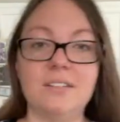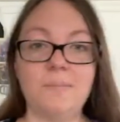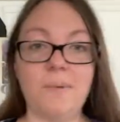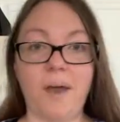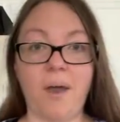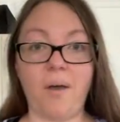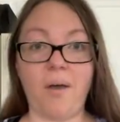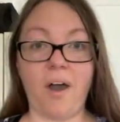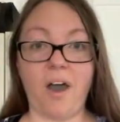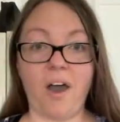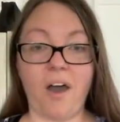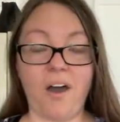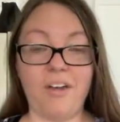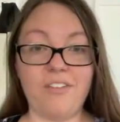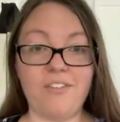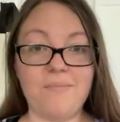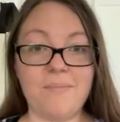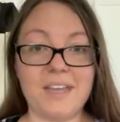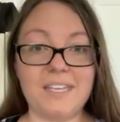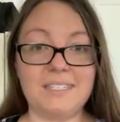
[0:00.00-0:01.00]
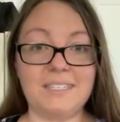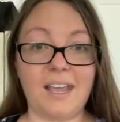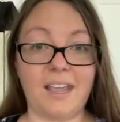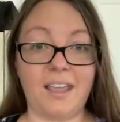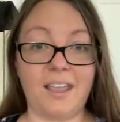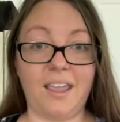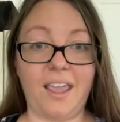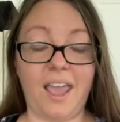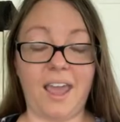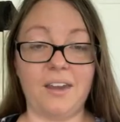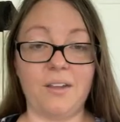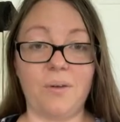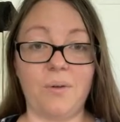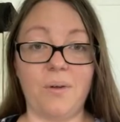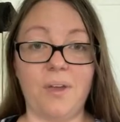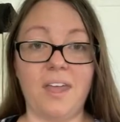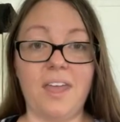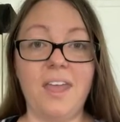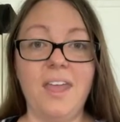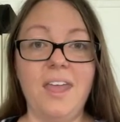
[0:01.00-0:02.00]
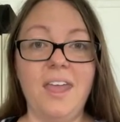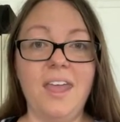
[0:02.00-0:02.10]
about all of my second category.